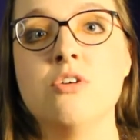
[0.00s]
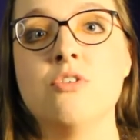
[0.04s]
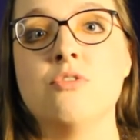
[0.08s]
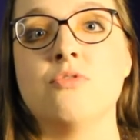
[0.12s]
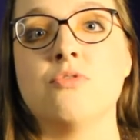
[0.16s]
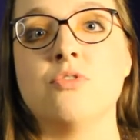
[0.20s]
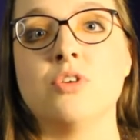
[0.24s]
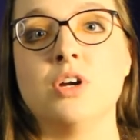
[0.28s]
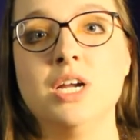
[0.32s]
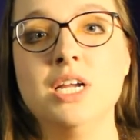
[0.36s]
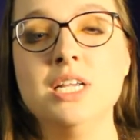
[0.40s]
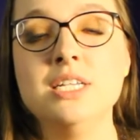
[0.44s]

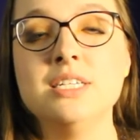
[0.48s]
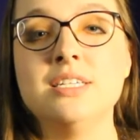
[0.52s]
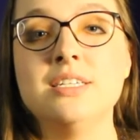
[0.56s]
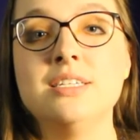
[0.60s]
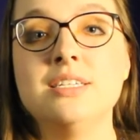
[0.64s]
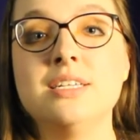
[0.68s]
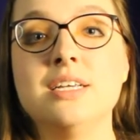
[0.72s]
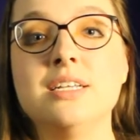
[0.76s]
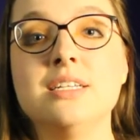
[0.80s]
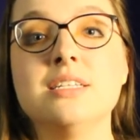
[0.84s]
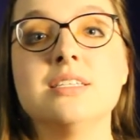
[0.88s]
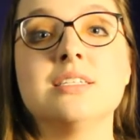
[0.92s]
For
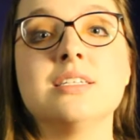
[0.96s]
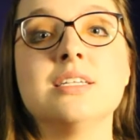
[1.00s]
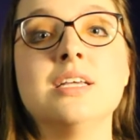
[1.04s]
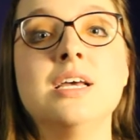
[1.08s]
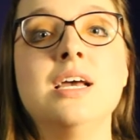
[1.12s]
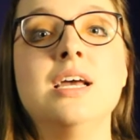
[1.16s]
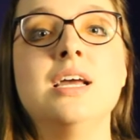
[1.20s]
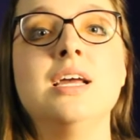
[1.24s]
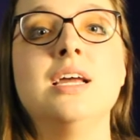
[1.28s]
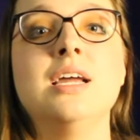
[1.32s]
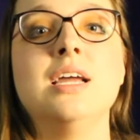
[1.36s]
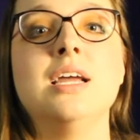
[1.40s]
instance,
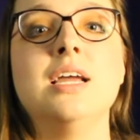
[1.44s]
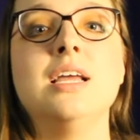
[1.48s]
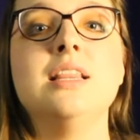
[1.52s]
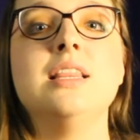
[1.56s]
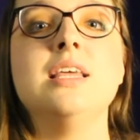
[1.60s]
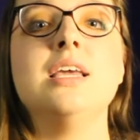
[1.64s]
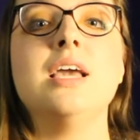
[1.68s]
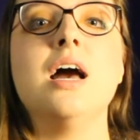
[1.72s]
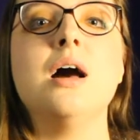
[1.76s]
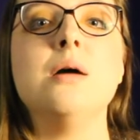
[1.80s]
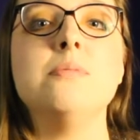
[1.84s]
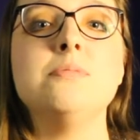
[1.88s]
in
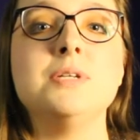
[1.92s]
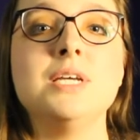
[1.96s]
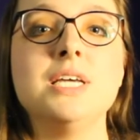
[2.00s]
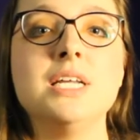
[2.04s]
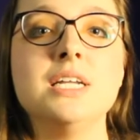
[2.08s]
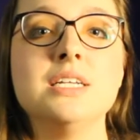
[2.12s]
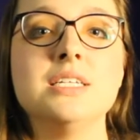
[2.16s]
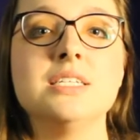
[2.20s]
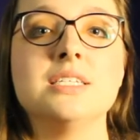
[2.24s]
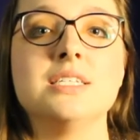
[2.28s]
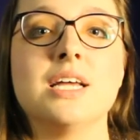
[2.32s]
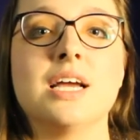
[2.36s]
the
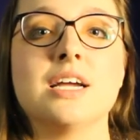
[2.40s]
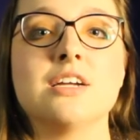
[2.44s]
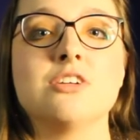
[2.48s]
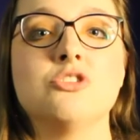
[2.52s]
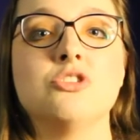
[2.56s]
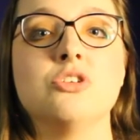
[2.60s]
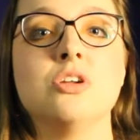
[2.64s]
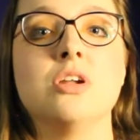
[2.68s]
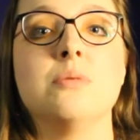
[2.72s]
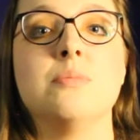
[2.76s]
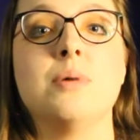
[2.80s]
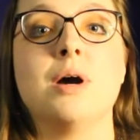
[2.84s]
updated
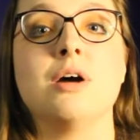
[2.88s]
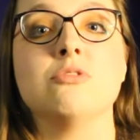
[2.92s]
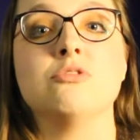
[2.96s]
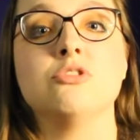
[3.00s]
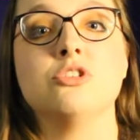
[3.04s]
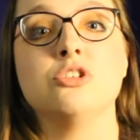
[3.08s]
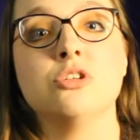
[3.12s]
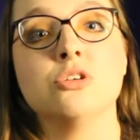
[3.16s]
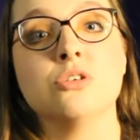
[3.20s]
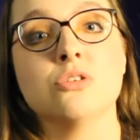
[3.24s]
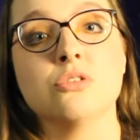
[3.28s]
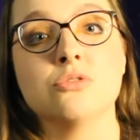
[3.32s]
section about
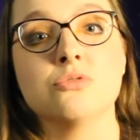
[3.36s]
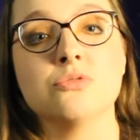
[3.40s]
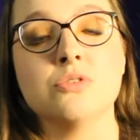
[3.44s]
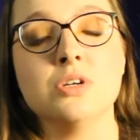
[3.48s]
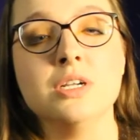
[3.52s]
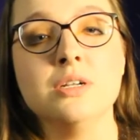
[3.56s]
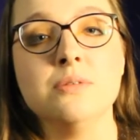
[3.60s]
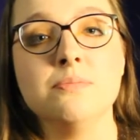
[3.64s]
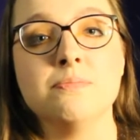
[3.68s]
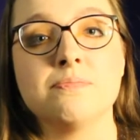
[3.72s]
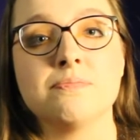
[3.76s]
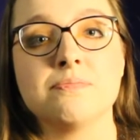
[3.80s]

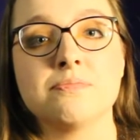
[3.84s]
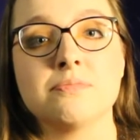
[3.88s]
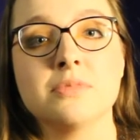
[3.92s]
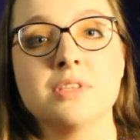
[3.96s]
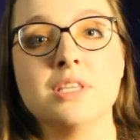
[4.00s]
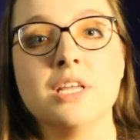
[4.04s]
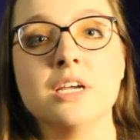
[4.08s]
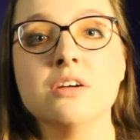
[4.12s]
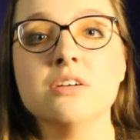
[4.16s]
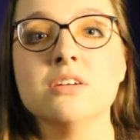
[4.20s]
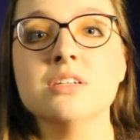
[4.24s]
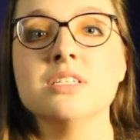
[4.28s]
children,
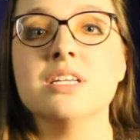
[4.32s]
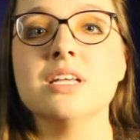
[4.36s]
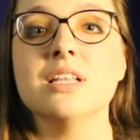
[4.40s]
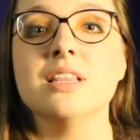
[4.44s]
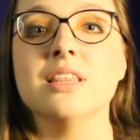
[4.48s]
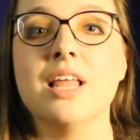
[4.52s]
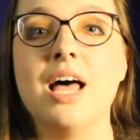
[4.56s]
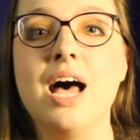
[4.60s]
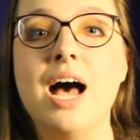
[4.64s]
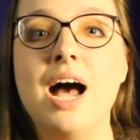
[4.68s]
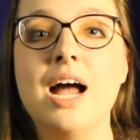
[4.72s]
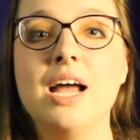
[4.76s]
there is a
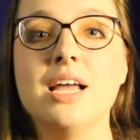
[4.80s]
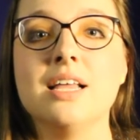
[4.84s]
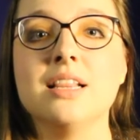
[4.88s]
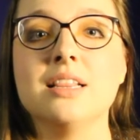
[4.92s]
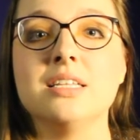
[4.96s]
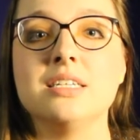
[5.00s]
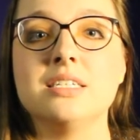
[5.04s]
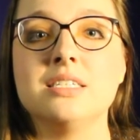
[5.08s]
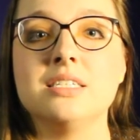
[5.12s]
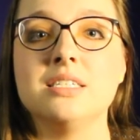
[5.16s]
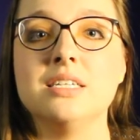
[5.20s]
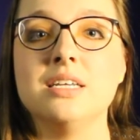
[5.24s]
lie
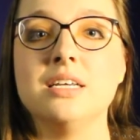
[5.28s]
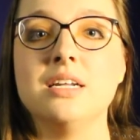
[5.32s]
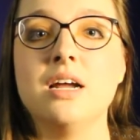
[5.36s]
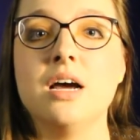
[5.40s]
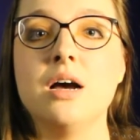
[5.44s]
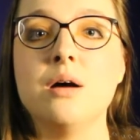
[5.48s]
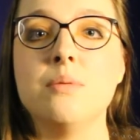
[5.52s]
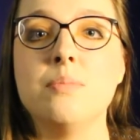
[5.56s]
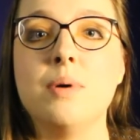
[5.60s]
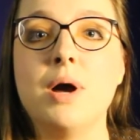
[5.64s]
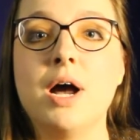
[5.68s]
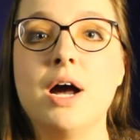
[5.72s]
listed
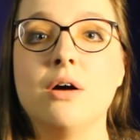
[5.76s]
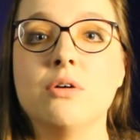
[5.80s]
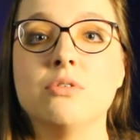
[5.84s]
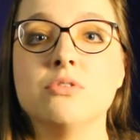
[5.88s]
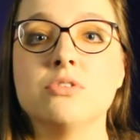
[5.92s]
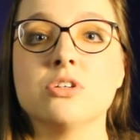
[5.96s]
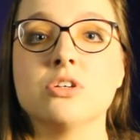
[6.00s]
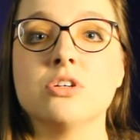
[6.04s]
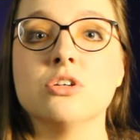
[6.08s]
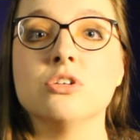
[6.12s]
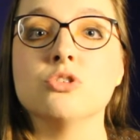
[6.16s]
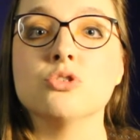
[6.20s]

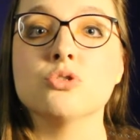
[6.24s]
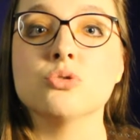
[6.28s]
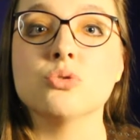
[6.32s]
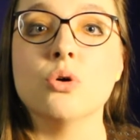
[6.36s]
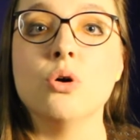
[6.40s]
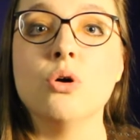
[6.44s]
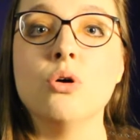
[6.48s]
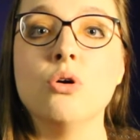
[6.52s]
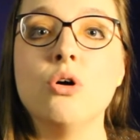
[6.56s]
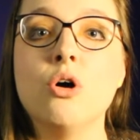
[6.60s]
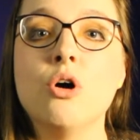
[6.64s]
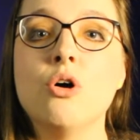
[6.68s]
about
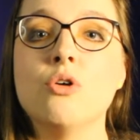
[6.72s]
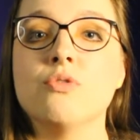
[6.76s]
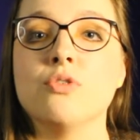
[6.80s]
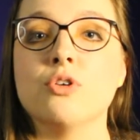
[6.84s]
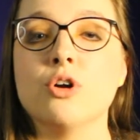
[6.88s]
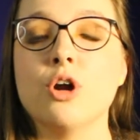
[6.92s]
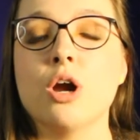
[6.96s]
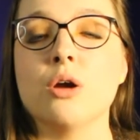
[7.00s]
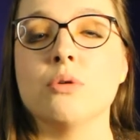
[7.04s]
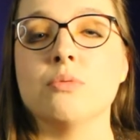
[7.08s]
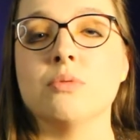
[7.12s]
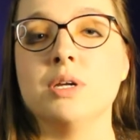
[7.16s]
control over
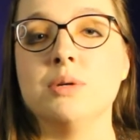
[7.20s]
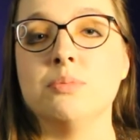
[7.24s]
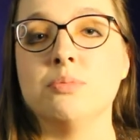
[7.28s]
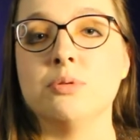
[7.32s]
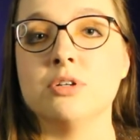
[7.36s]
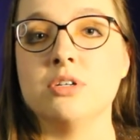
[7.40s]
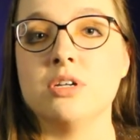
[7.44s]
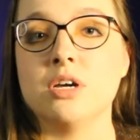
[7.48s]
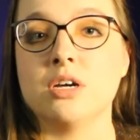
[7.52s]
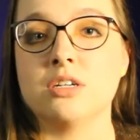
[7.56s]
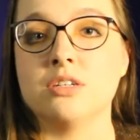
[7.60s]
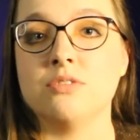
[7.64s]
our
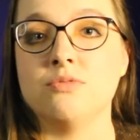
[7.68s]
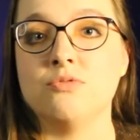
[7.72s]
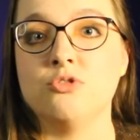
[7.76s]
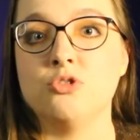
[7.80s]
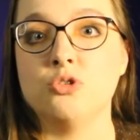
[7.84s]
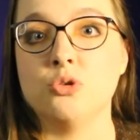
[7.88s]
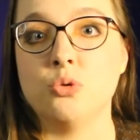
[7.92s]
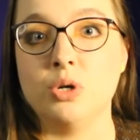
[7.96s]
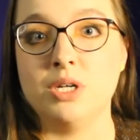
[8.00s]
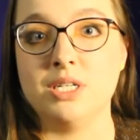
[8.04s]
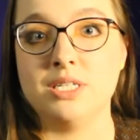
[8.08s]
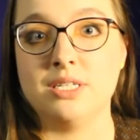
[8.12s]
reproductive
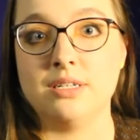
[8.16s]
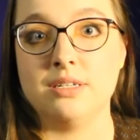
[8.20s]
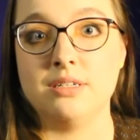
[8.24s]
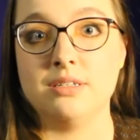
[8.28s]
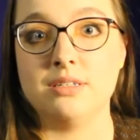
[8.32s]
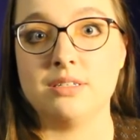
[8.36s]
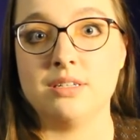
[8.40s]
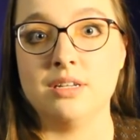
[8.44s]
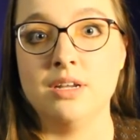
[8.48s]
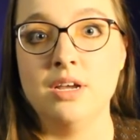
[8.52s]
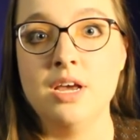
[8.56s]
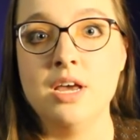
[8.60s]

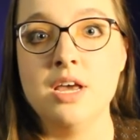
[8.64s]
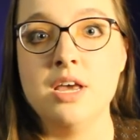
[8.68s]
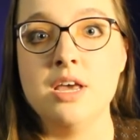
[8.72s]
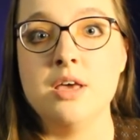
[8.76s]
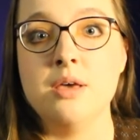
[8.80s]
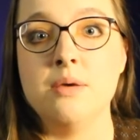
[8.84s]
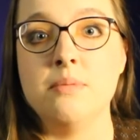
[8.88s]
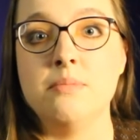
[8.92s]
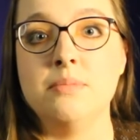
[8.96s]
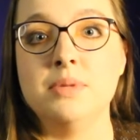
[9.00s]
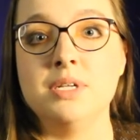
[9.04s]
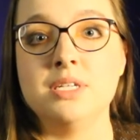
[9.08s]
choices.
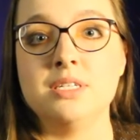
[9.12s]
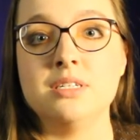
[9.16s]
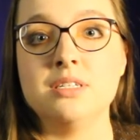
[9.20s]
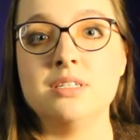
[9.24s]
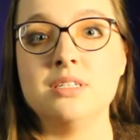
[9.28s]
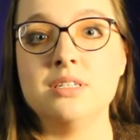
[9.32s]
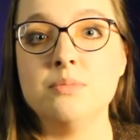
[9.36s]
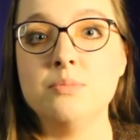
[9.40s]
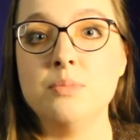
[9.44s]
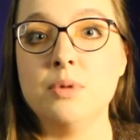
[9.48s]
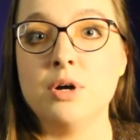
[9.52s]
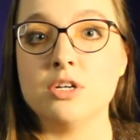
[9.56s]

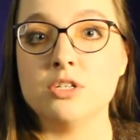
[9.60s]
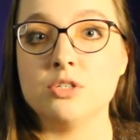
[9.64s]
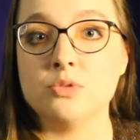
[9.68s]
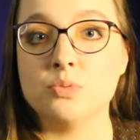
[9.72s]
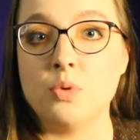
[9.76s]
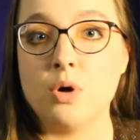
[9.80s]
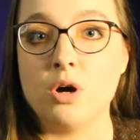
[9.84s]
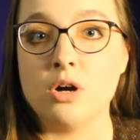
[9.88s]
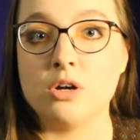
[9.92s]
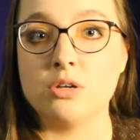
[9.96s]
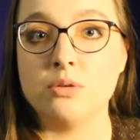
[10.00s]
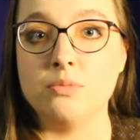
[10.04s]
Mrs. DeMoss
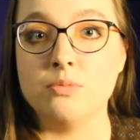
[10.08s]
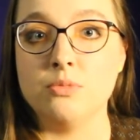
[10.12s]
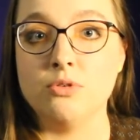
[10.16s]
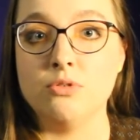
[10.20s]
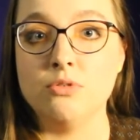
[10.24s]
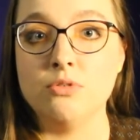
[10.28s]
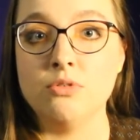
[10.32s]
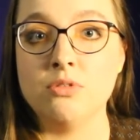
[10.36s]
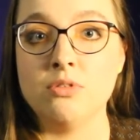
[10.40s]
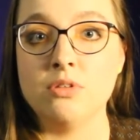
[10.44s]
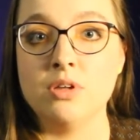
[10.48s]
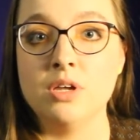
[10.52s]
Wolgemuth